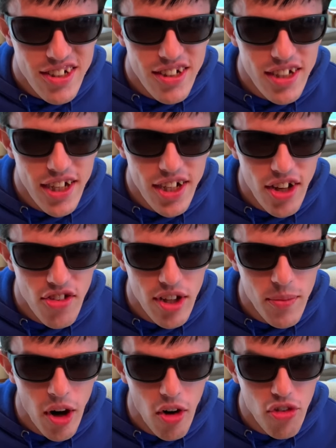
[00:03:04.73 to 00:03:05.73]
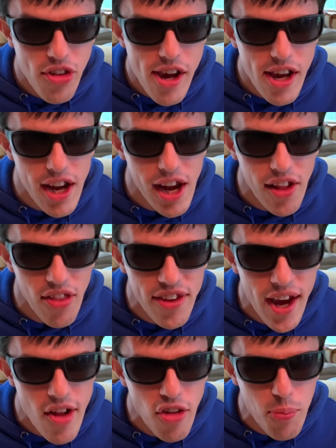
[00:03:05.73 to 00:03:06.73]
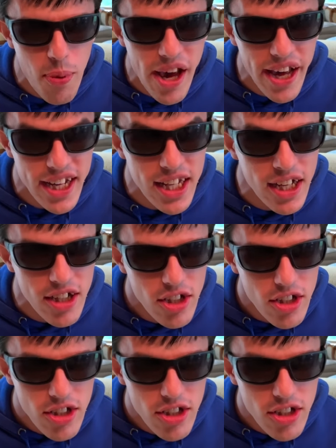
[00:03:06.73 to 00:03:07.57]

It is the most intense pain.